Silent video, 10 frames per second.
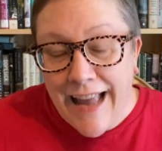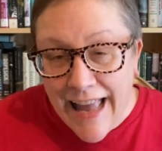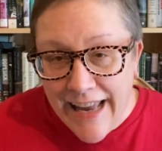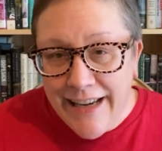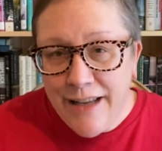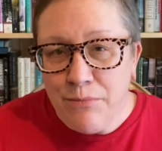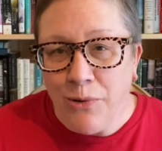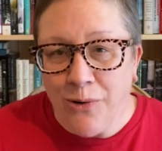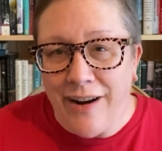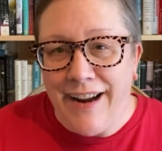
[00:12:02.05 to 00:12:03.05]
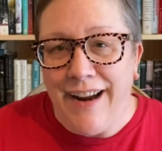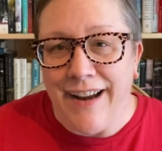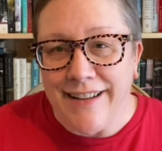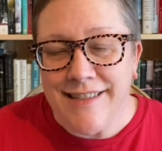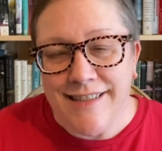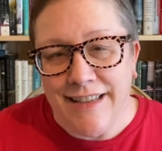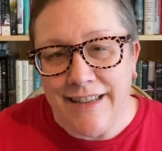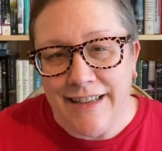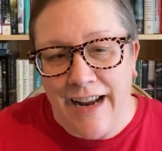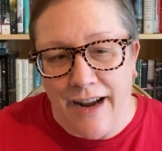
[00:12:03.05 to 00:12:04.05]
any more ads
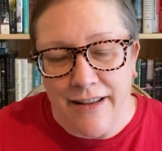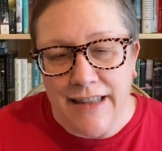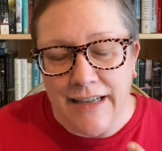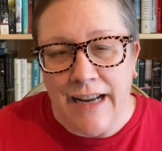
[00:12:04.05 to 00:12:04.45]
that than